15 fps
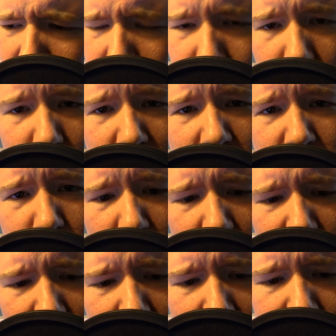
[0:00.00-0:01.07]
for writer's
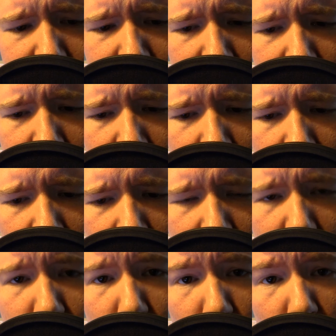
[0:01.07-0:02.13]
block, like I said,
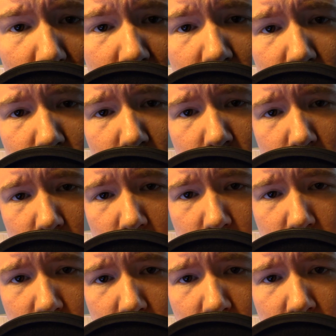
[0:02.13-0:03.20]
number 1, you
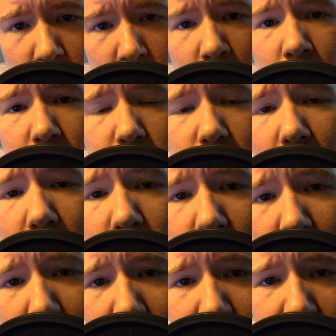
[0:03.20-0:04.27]
could try
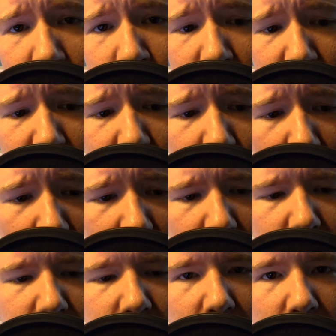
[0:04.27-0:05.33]
writing something
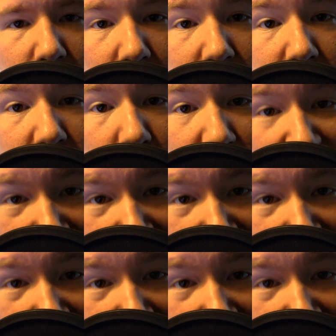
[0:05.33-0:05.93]
smaller, try writing something